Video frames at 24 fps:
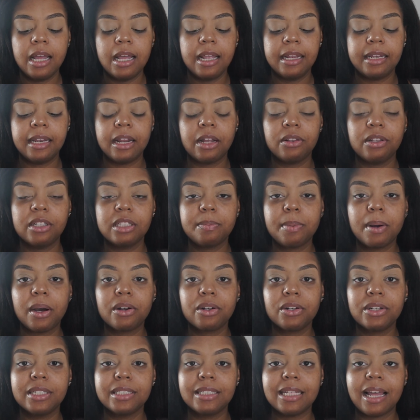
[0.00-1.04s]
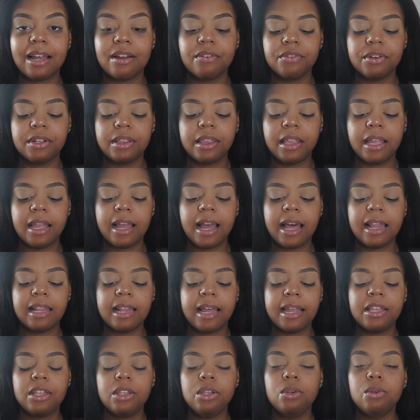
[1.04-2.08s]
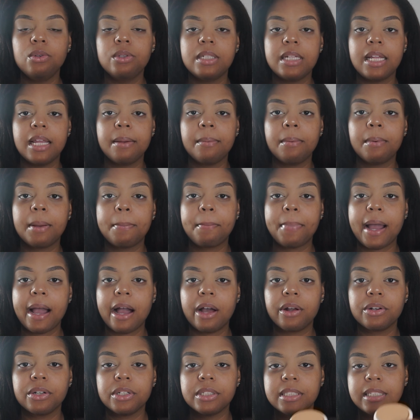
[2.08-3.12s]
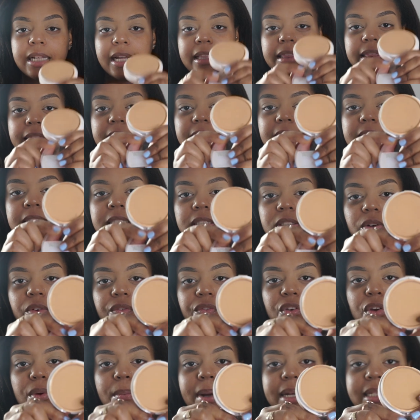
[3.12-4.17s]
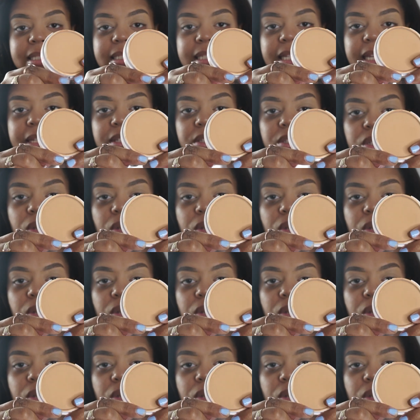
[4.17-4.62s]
Now this powder is everything. I like using powders like this, so if you're my skin